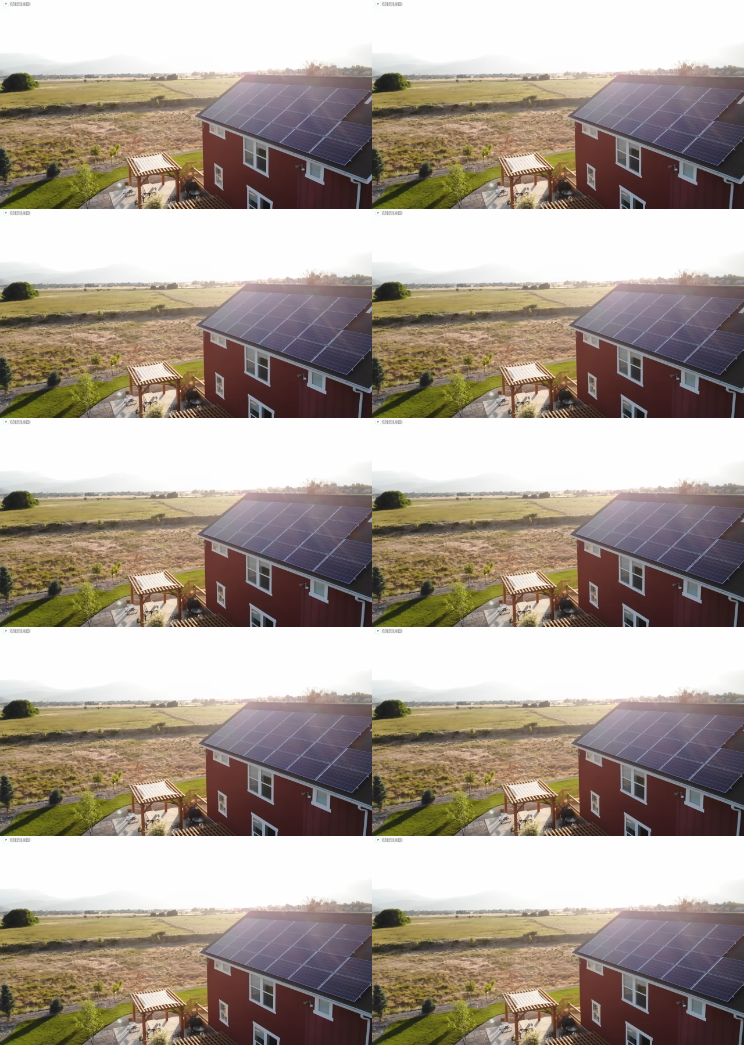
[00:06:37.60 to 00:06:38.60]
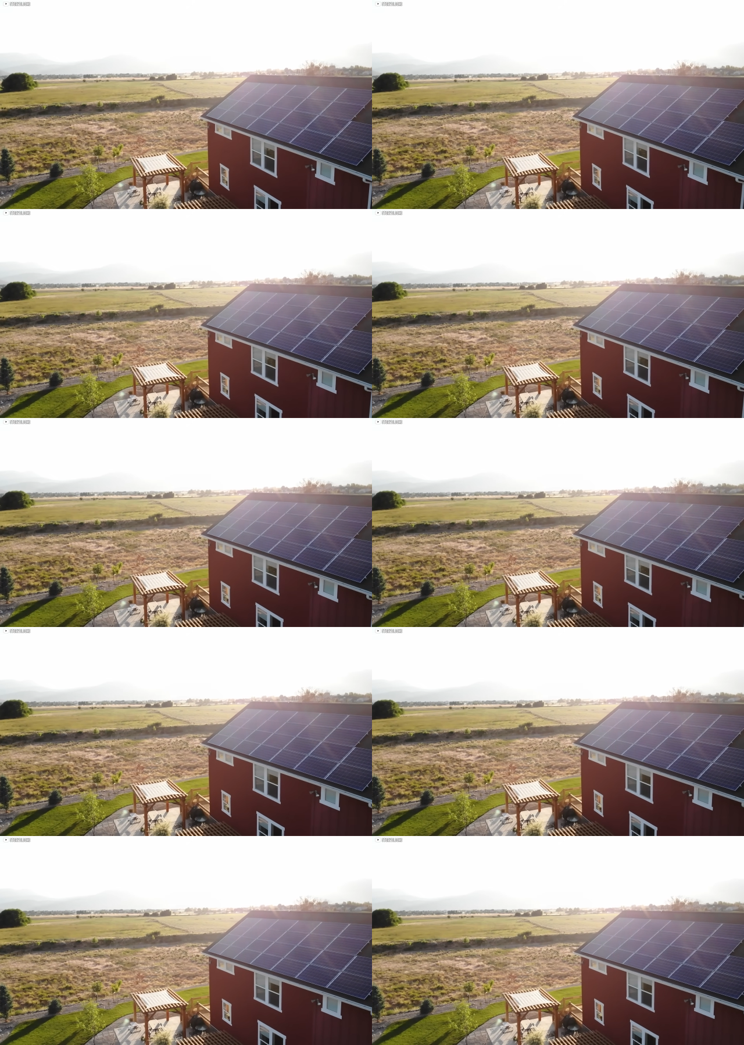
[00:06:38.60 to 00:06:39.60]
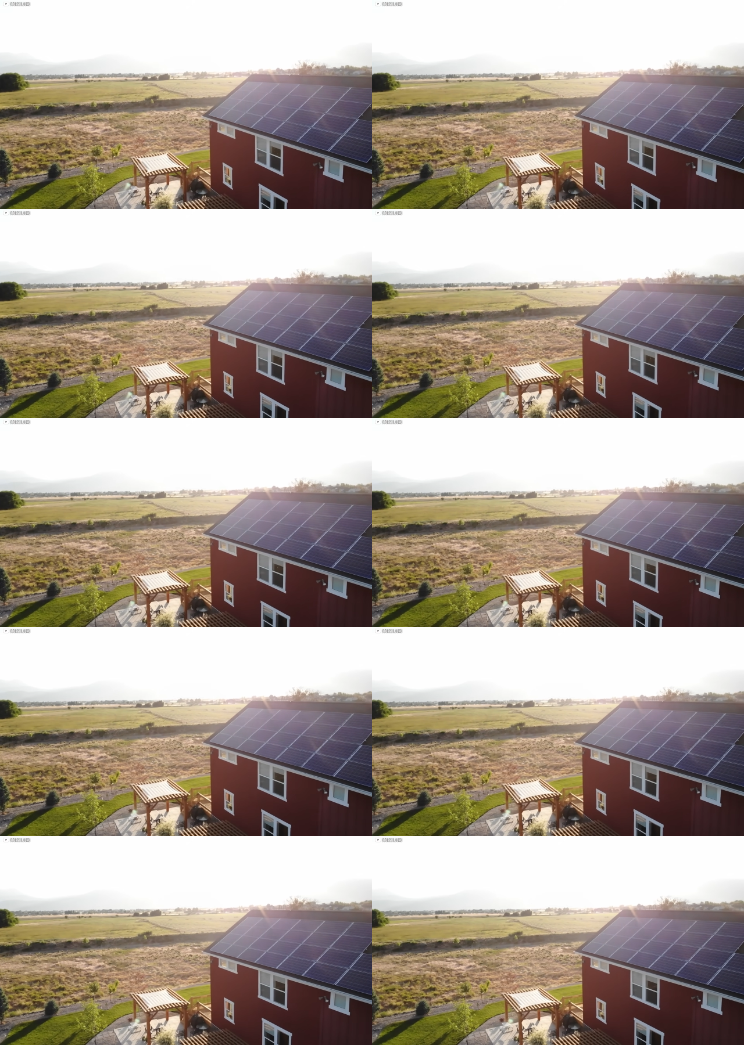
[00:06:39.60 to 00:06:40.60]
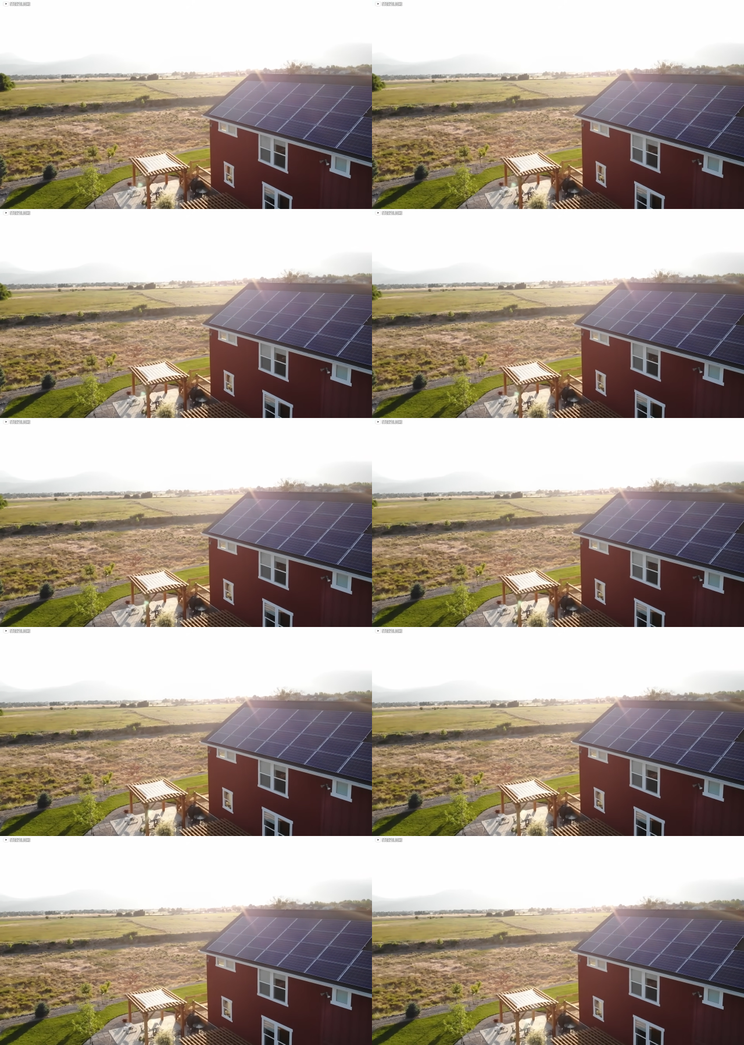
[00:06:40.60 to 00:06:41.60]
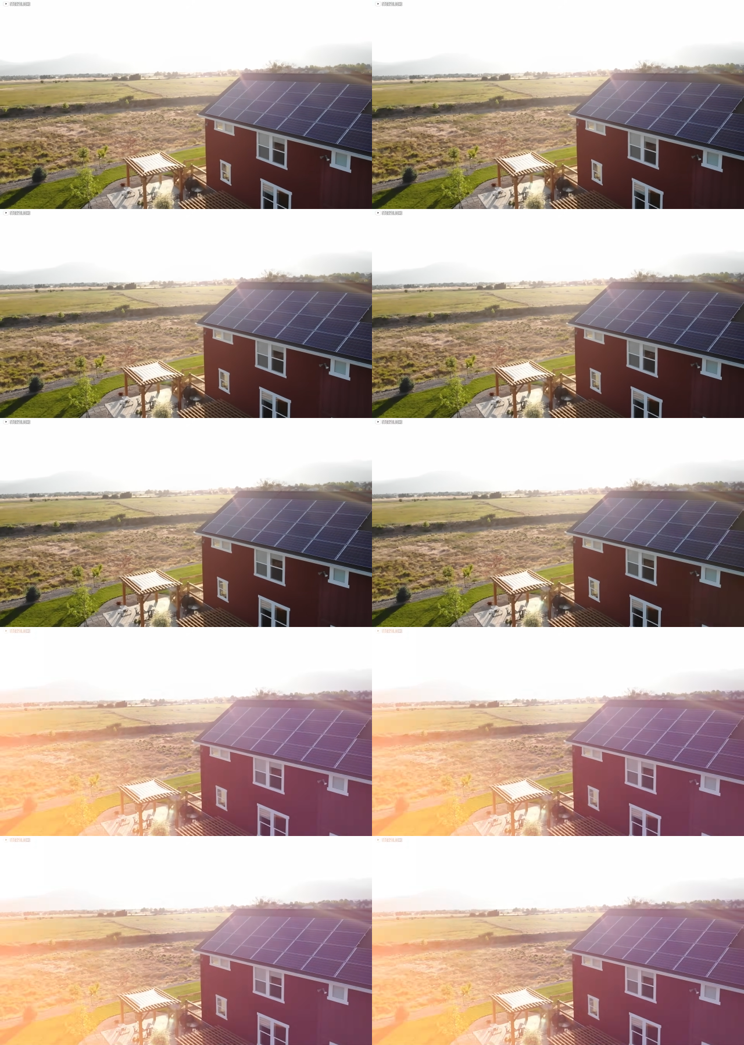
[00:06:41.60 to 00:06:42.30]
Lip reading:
(no speaker visible)